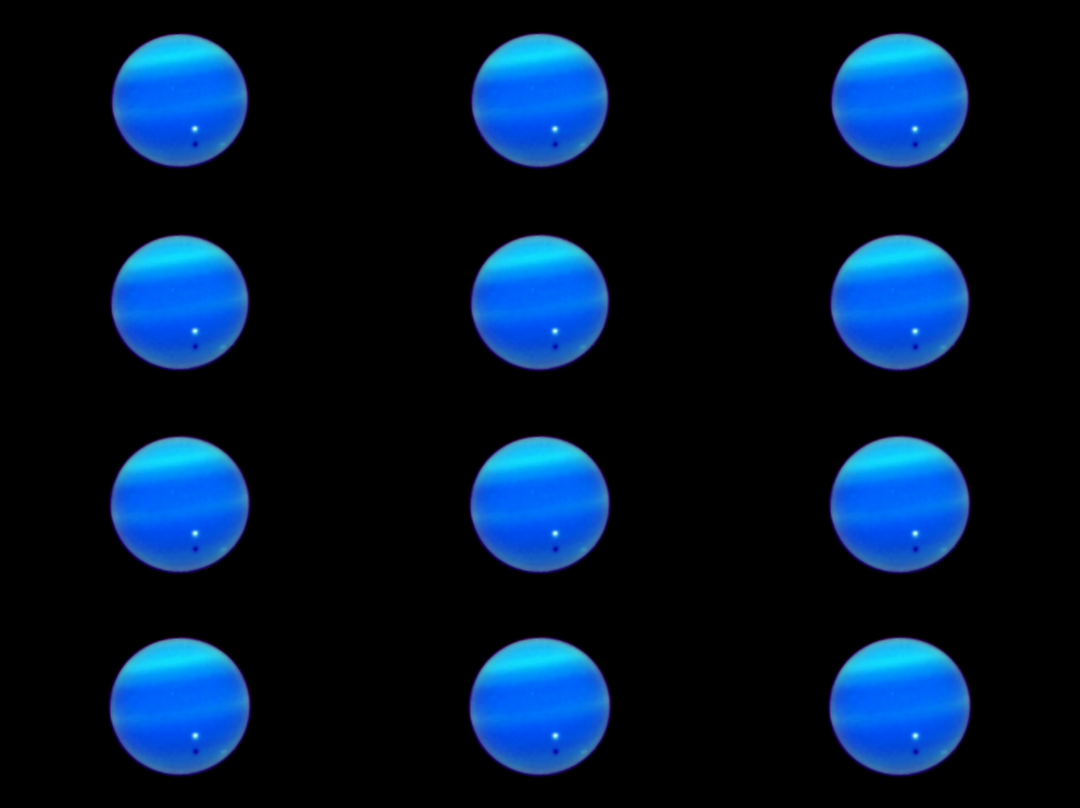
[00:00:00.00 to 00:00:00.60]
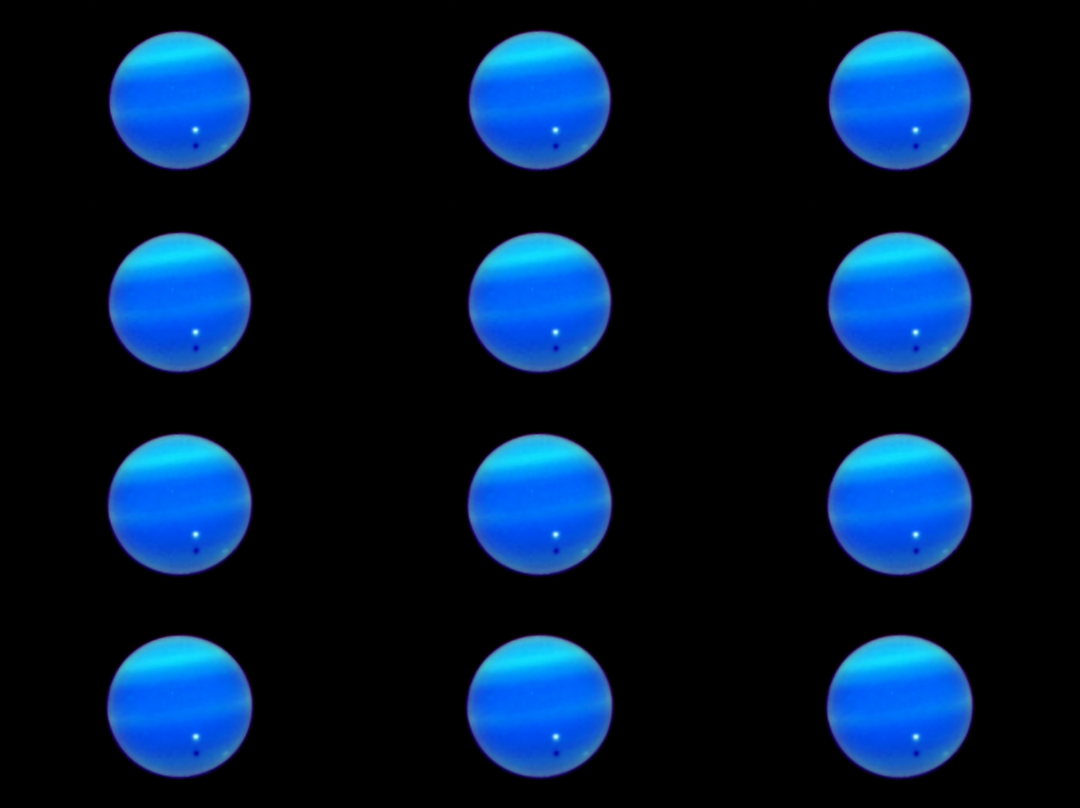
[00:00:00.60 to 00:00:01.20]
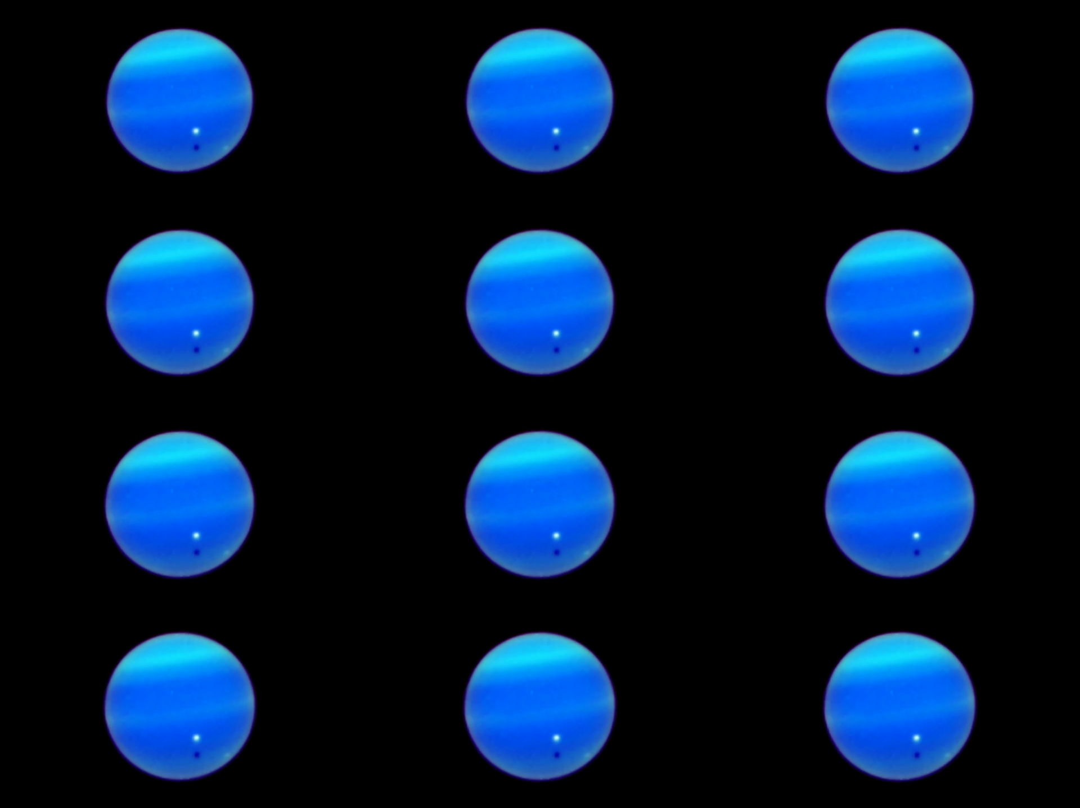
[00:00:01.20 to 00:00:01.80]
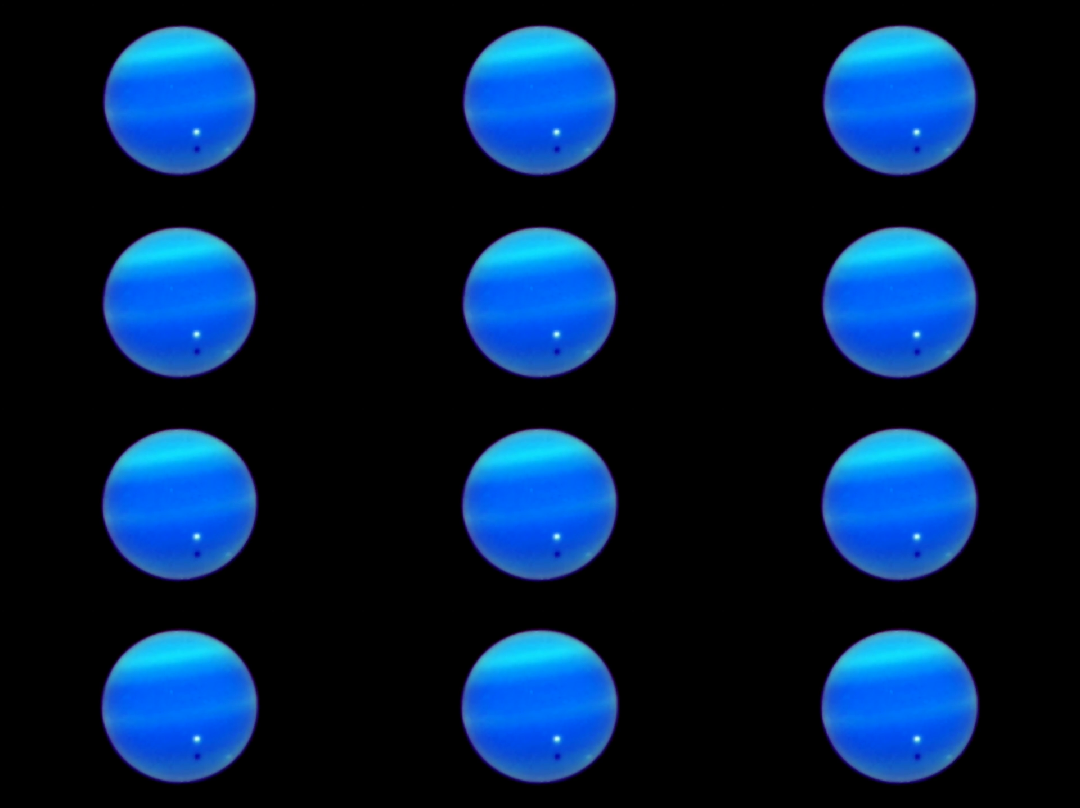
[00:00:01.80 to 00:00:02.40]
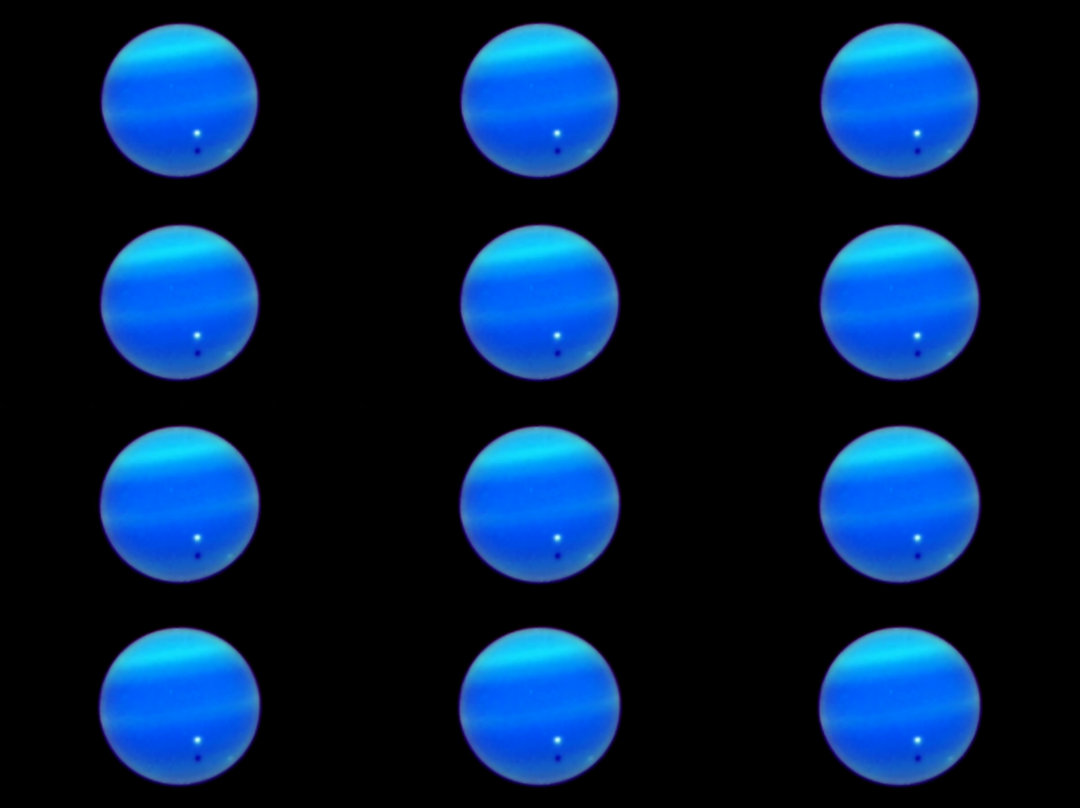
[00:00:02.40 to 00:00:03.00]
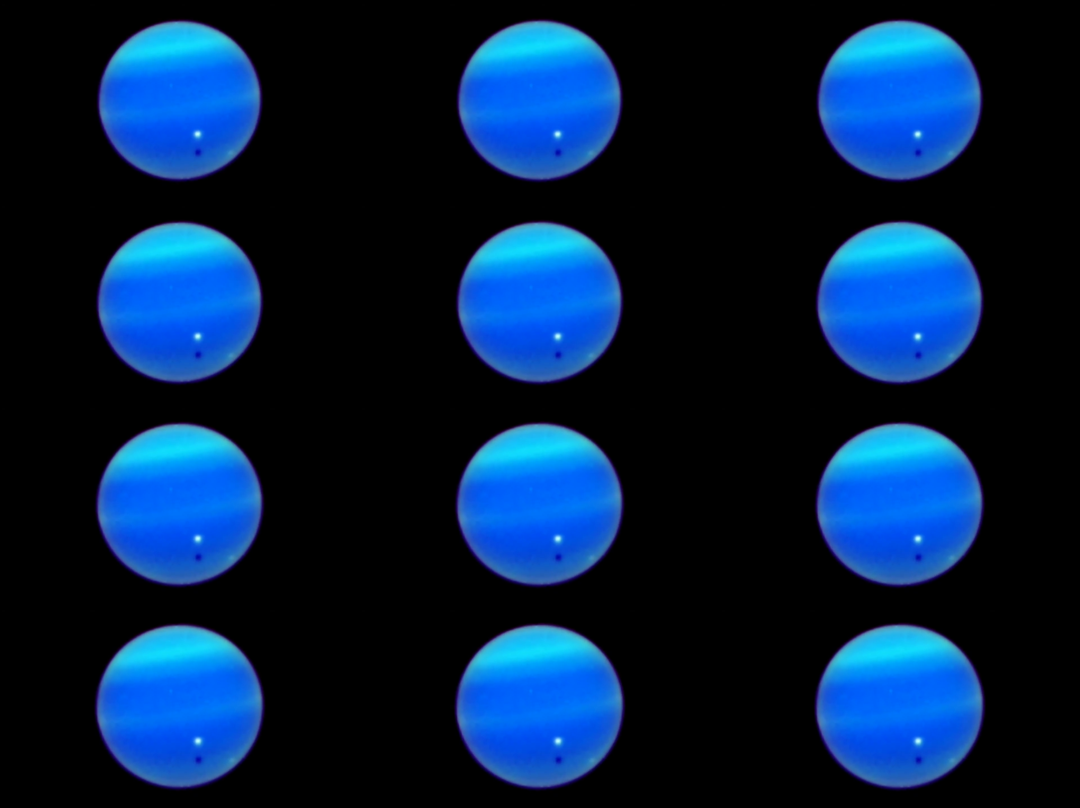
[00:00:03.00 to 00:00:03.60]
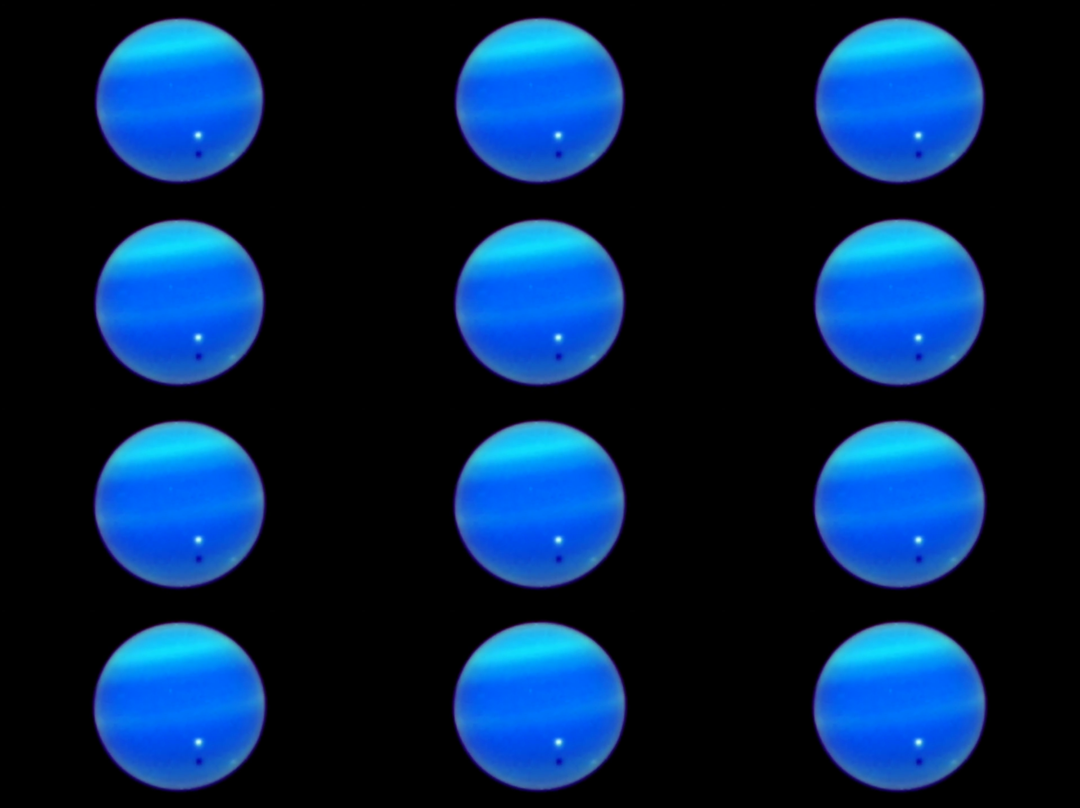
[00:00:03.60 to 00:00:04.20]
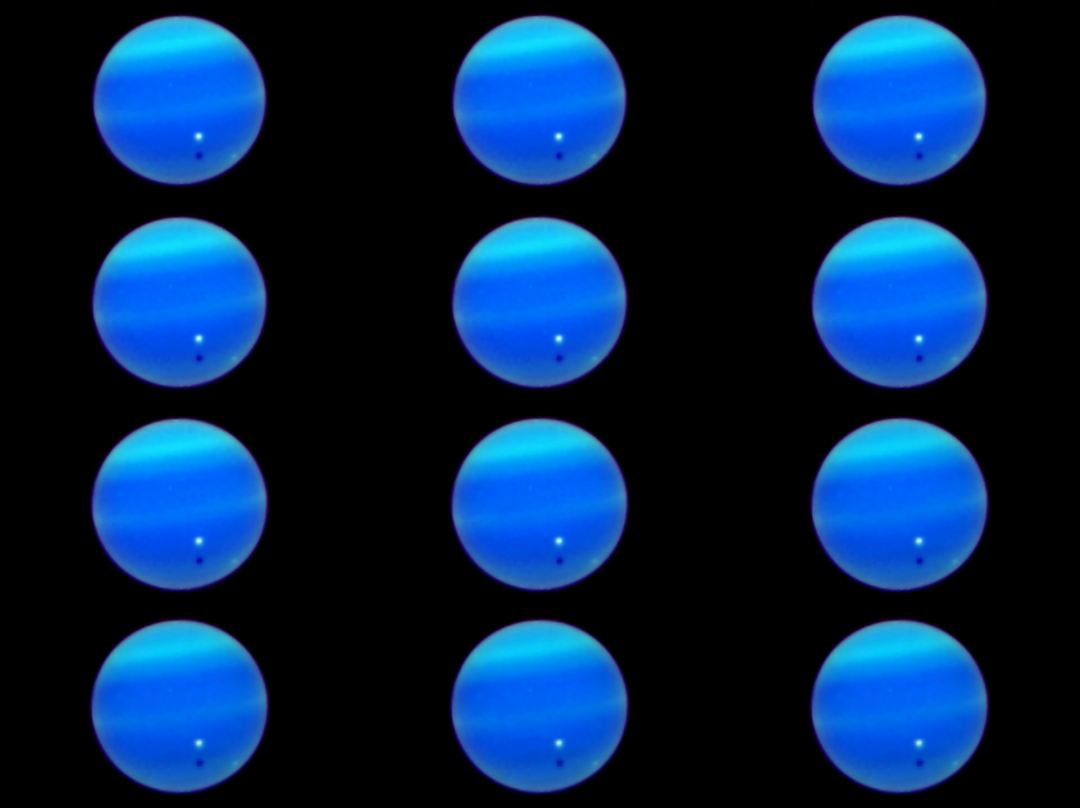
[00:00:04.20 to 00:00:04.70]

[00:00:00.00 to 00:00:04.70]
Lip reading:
[unreadable: no face in view]